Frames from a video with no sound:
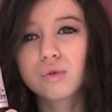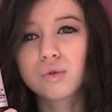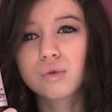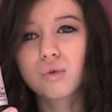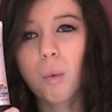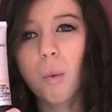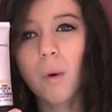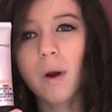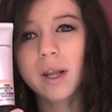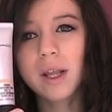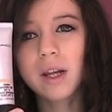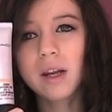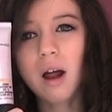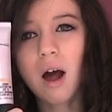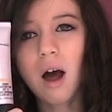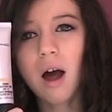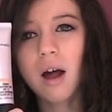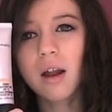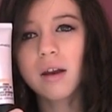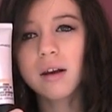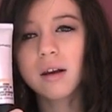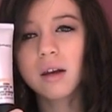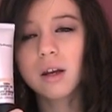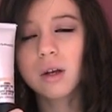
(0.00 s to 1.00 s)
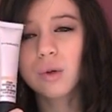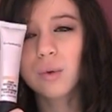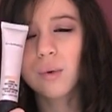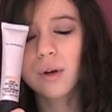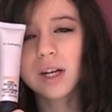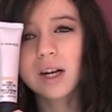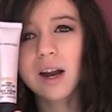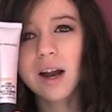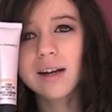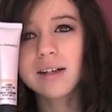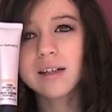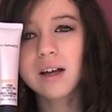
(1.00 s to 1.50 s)
20
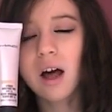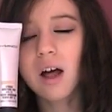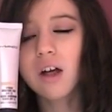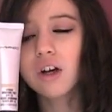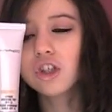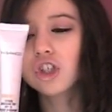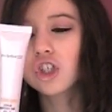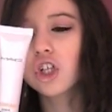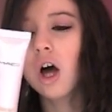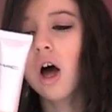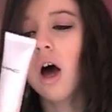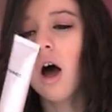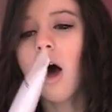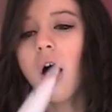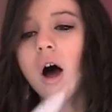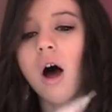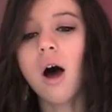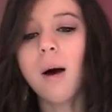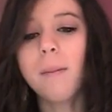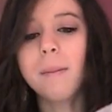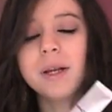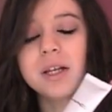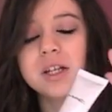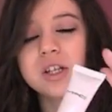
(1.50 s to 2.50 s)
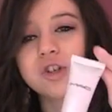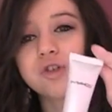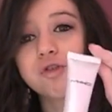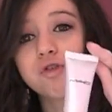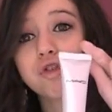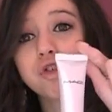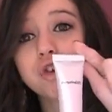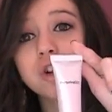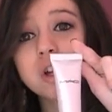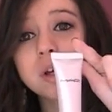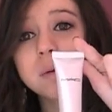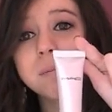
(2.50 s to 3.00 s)
$29 um, and it's a
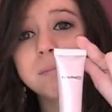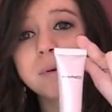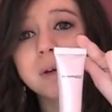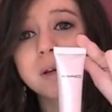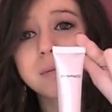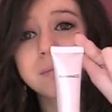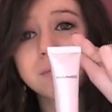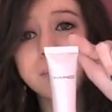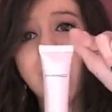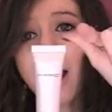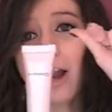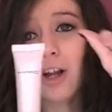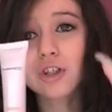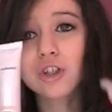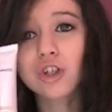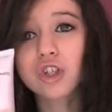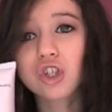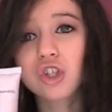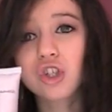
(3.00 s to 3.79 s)
really big bottle it